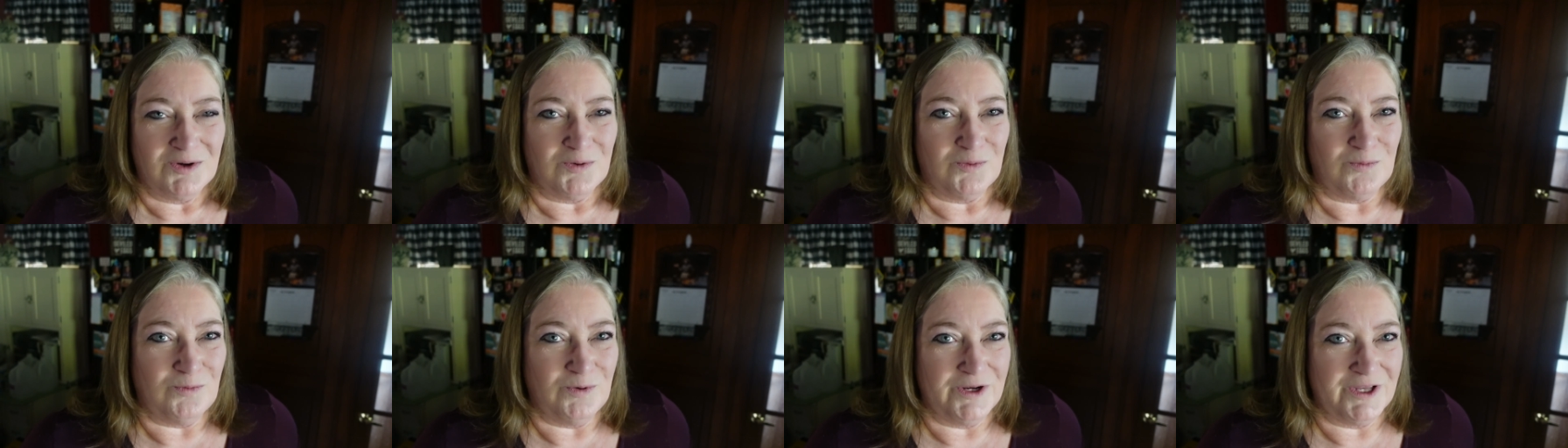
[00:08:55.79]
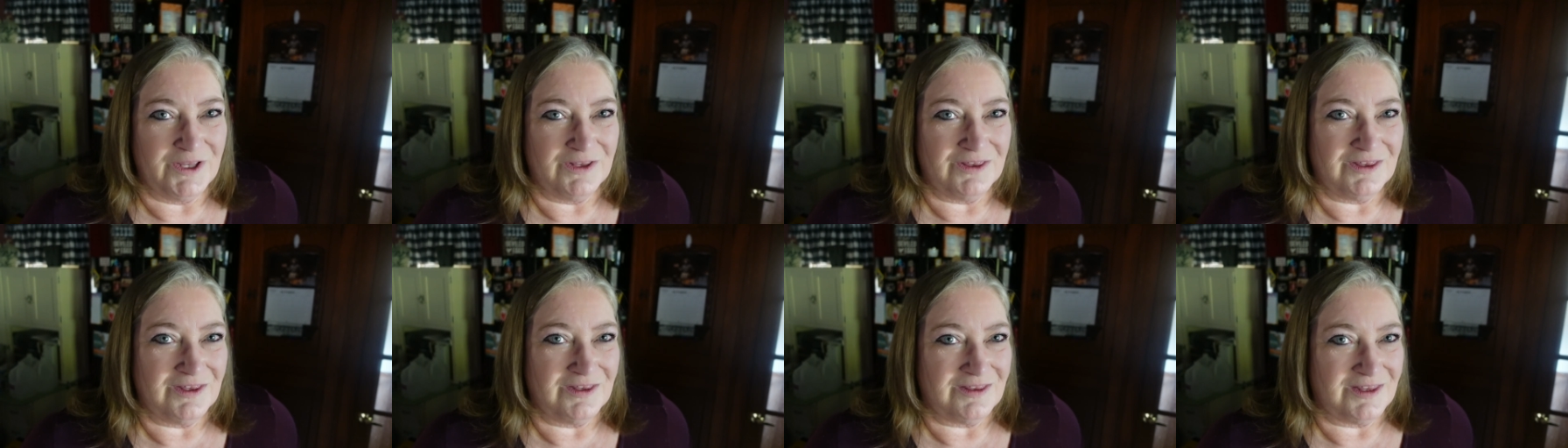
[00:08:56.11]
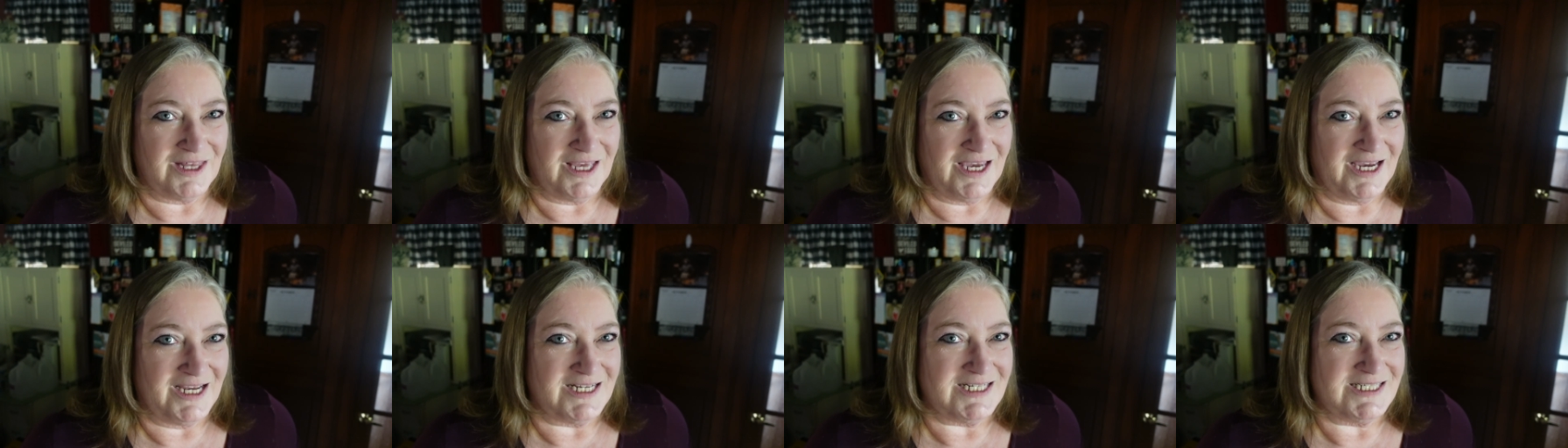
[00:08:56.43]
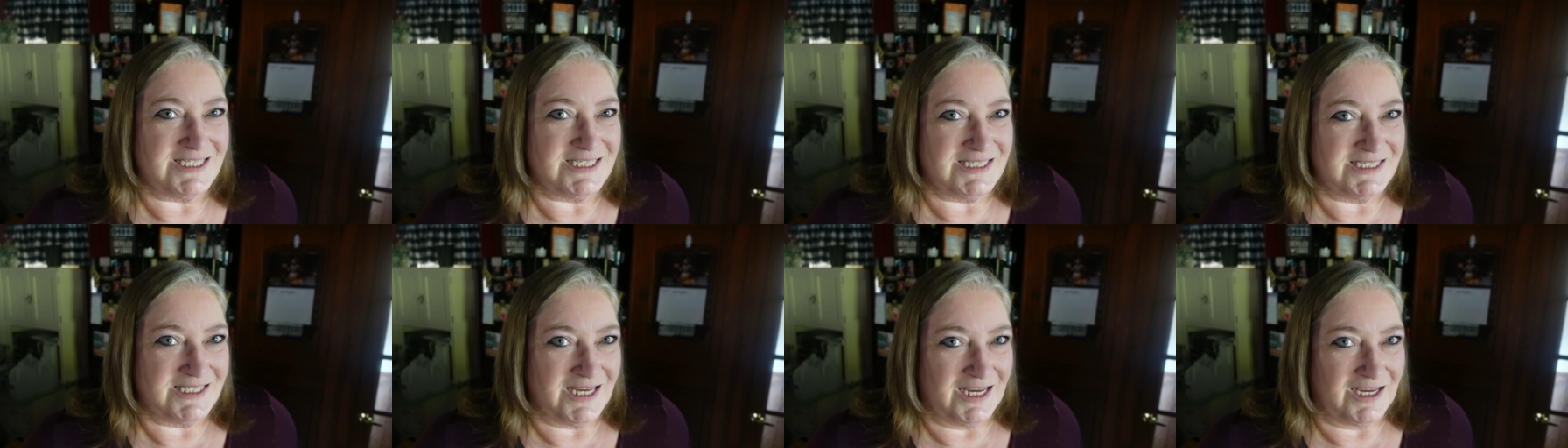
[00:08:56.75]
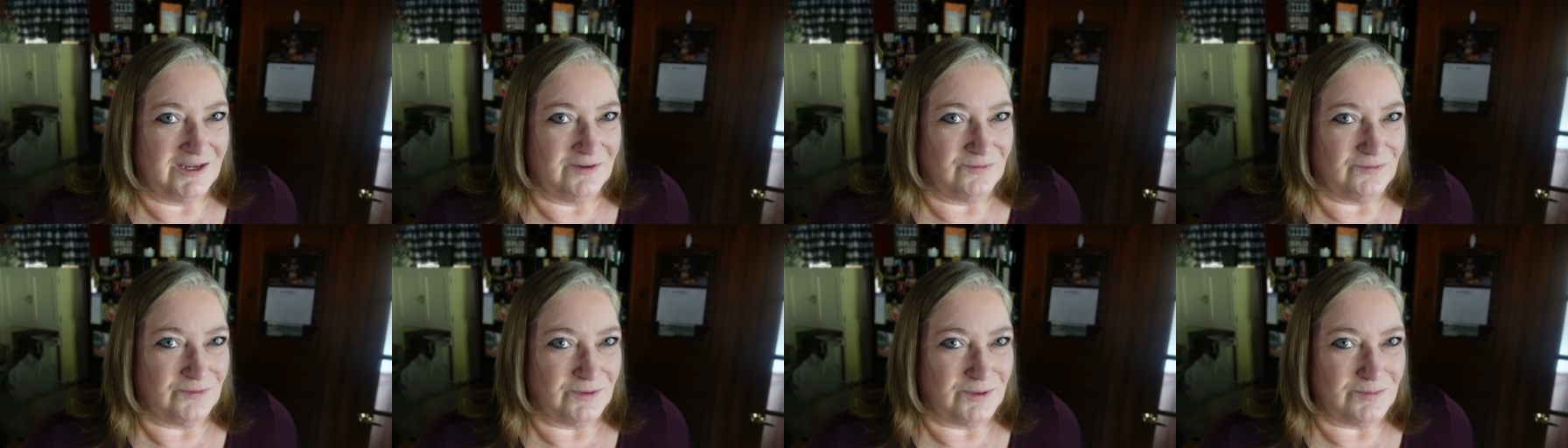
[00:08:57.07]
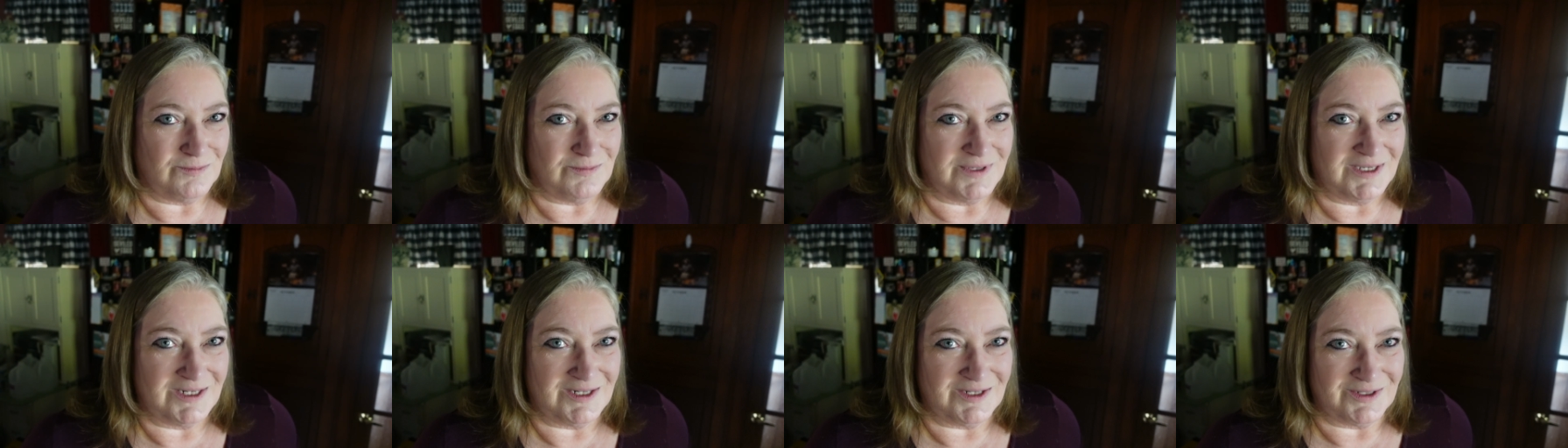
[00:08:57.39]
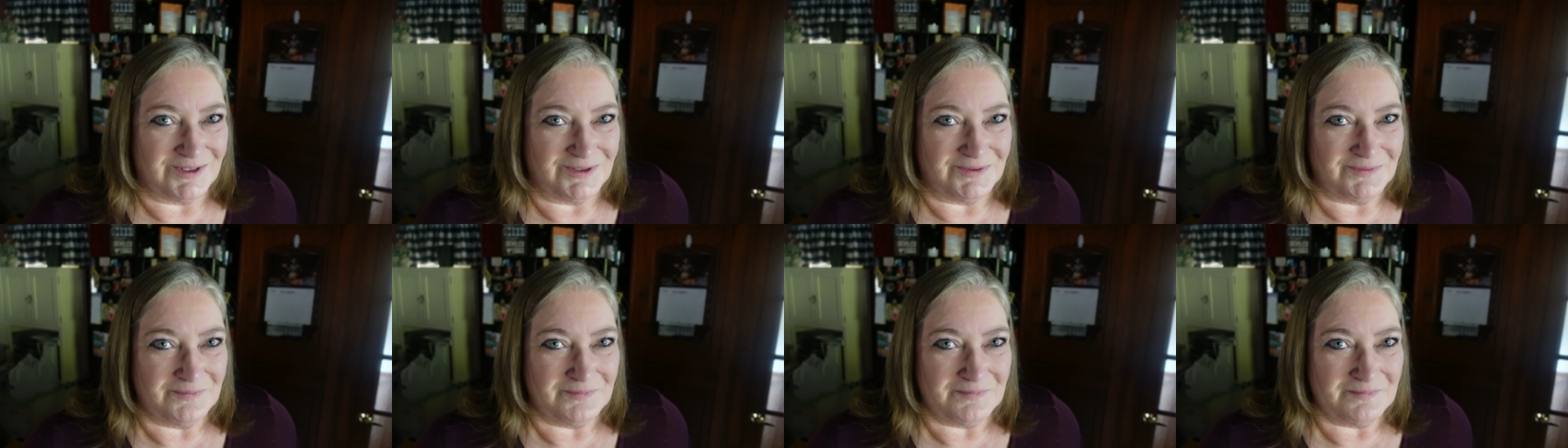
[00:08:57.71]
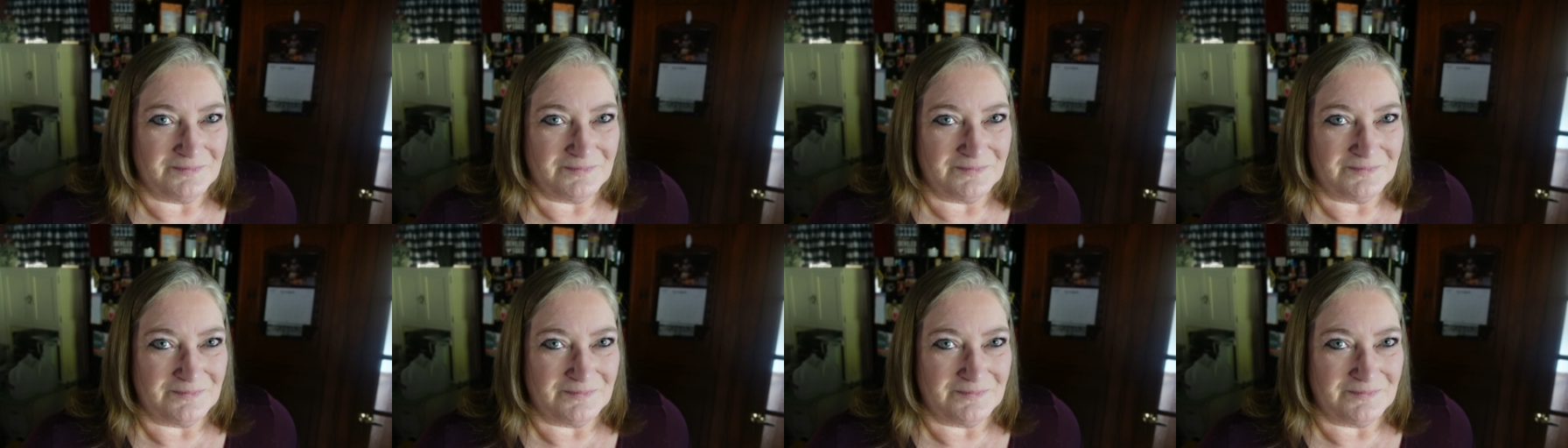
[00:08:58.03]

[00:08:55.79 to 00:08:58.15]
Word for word: with that savory middle.